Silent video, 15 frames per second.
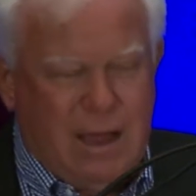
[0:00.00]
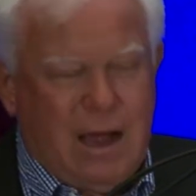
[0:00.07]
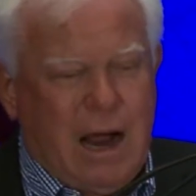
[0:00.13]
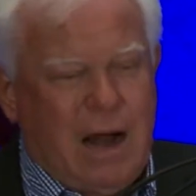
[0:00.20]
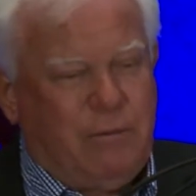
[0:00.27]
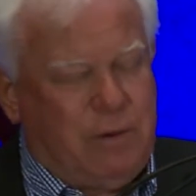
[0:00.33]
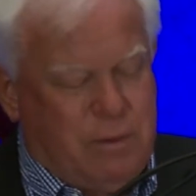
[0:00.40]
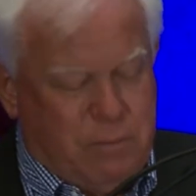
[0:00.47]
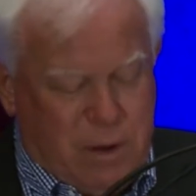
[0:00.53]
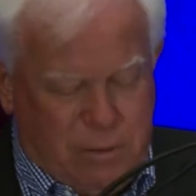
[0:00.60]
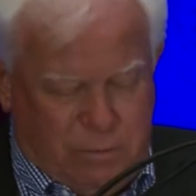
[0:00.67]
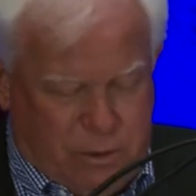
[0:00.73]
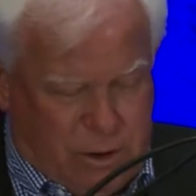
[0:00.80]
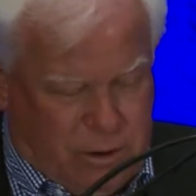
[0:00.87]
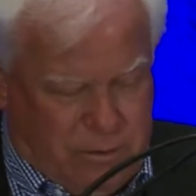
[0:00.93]
I
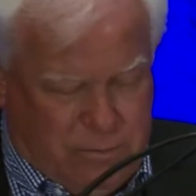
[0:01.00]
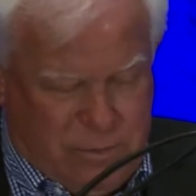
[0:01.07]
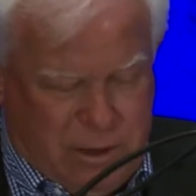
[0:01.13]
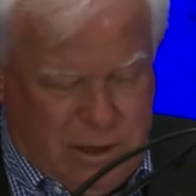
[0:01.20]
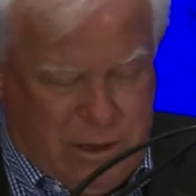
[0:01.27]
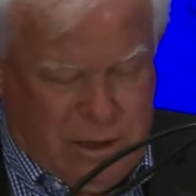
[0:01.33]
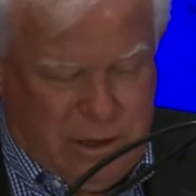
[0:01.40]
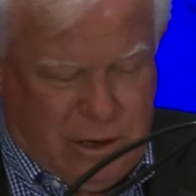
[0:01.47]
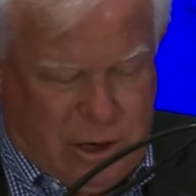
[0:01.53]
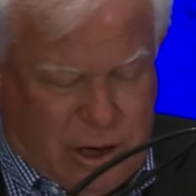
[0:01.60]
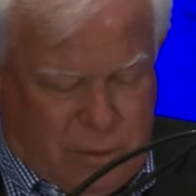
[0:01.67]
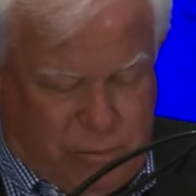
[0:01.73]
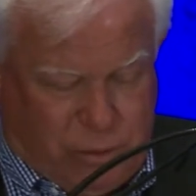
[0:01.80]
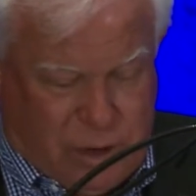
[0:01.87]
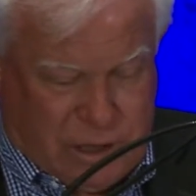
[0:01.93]
remember
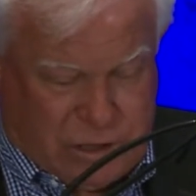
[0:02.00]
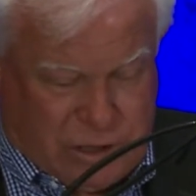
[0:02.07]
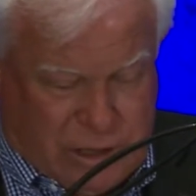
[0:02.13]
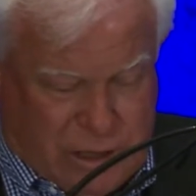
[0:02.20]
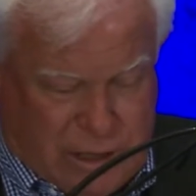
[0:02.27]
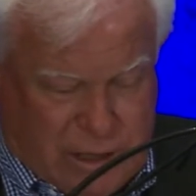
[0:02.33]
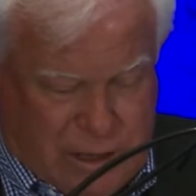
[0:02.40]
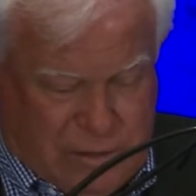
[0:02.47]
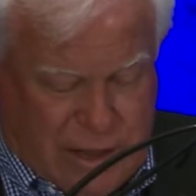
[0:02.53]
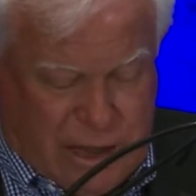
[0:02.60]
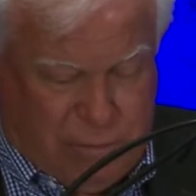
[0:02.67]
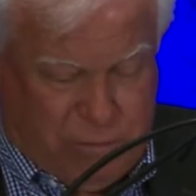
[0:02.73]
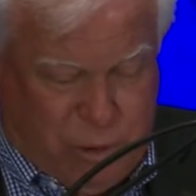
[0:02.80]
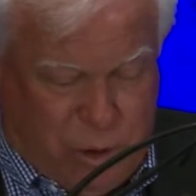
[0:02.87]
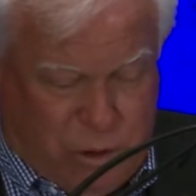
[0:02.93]
our president in
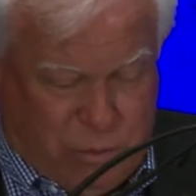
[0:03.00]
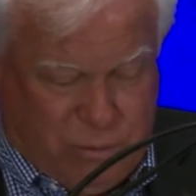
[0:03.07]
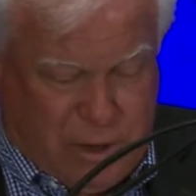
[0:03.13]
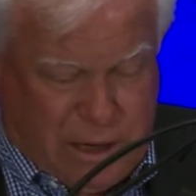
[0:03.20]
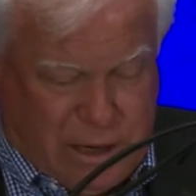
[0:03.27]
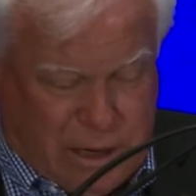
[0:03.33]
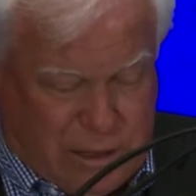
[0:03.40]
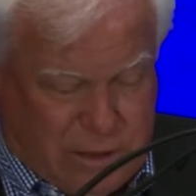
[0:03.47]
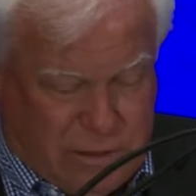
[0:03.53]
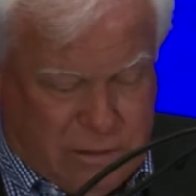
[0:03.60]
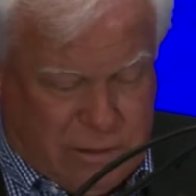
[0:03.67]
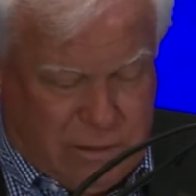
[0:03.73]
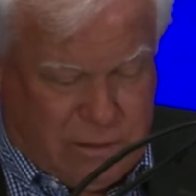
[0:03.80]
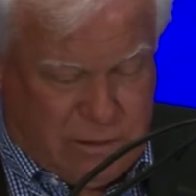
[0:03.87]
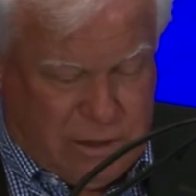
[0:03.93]
that bold meeting
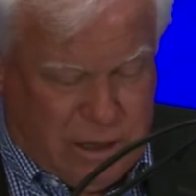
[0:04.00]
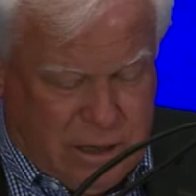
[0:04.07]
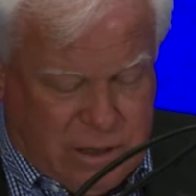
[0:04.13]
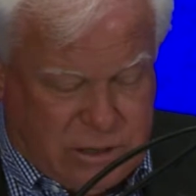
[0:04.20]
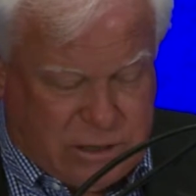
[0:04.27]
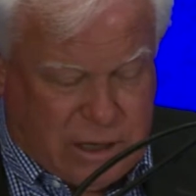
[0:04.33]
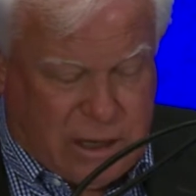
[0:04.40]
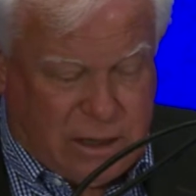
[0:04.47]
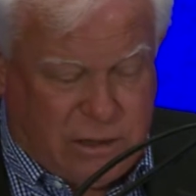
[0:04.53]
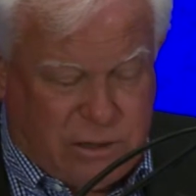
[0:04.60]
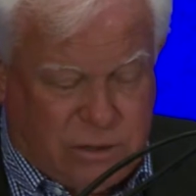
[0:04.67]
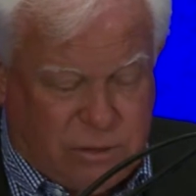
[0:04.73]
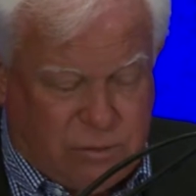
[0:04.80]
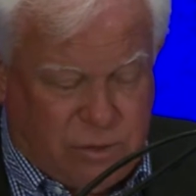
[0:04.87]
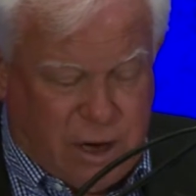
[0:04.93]
said
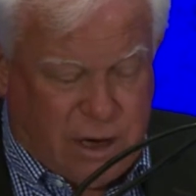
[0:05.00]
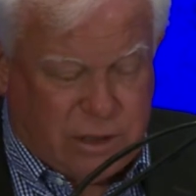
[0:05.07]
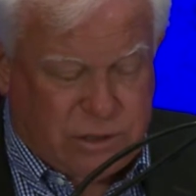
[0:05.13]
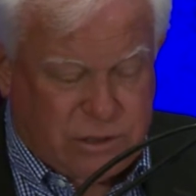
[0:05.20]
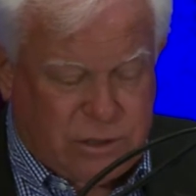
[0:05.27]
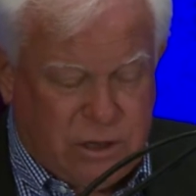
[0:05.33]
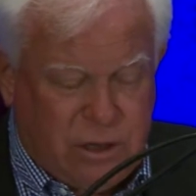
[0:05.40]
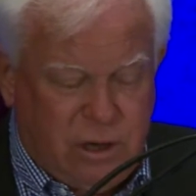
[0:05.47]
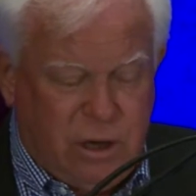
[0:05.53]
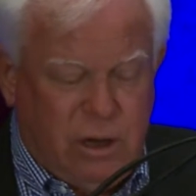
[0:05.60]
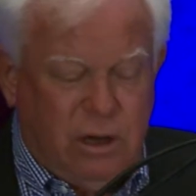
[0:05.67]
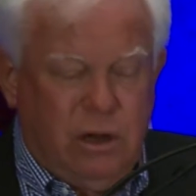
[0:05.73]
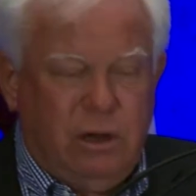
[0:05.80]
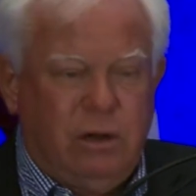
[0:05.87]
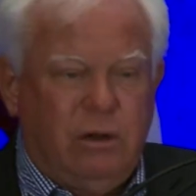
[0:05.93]
to Russ,
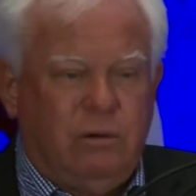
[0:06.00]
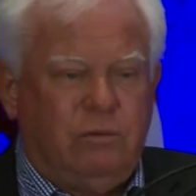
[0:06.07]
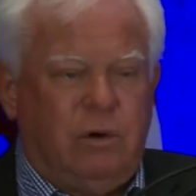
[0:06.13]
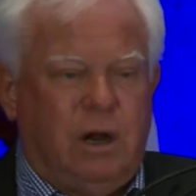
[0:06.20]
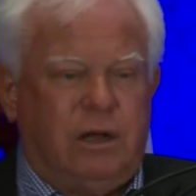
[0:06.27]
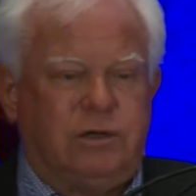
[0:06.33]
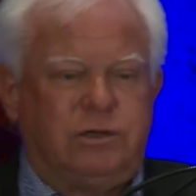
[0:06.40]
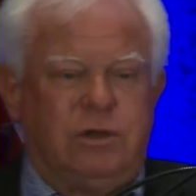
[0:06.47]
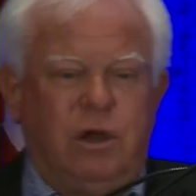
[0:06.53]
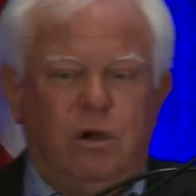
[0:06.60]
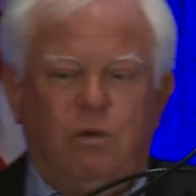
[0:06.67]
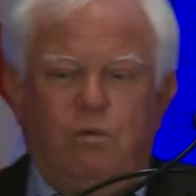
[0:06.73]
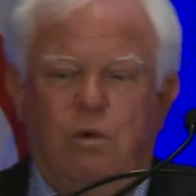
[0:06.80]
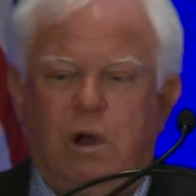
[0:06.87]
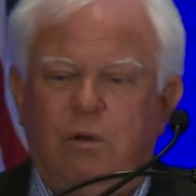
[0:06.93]
"Russ,
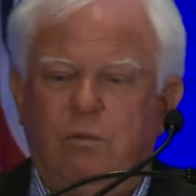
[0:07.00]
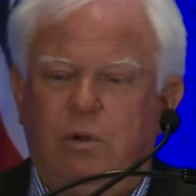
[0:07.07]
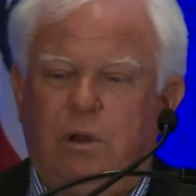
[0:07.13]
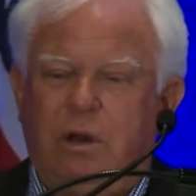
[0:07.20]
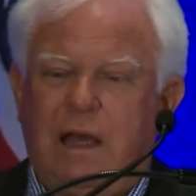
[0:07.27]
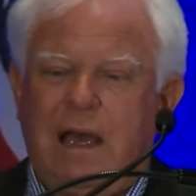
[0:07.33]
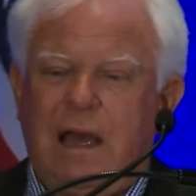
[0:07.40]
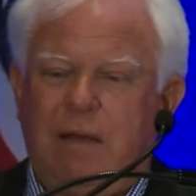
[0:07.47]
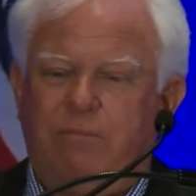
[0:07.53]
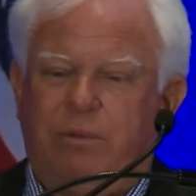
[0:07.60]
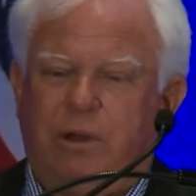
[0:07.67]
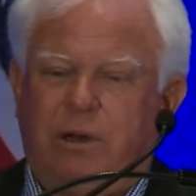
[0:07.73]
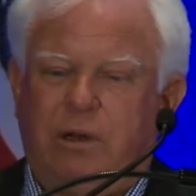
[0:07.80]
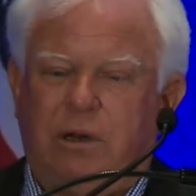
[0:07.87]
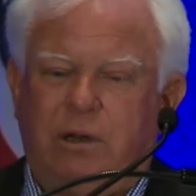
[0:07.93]
what will
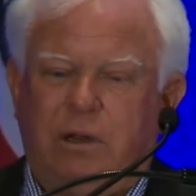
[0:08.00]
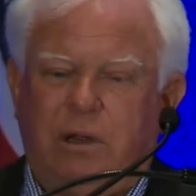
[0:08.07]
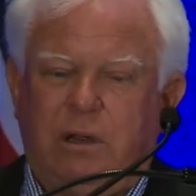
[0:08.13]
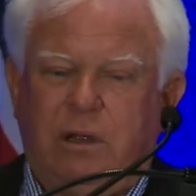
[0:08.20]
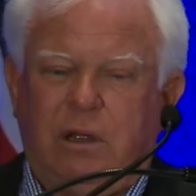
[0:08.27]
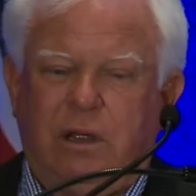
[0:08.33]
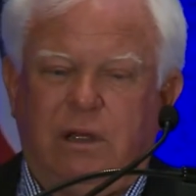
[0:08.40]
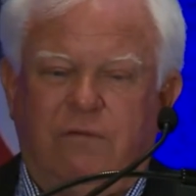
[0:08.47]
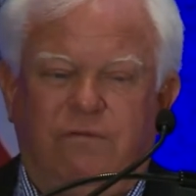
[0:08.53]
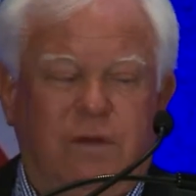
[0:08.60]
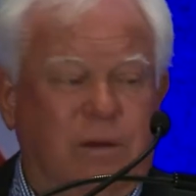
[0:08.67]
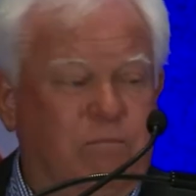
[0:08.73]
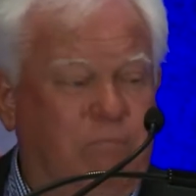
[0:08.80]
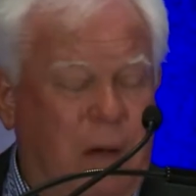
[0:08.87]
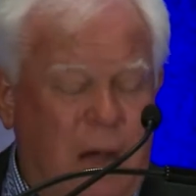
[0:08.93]
happen if it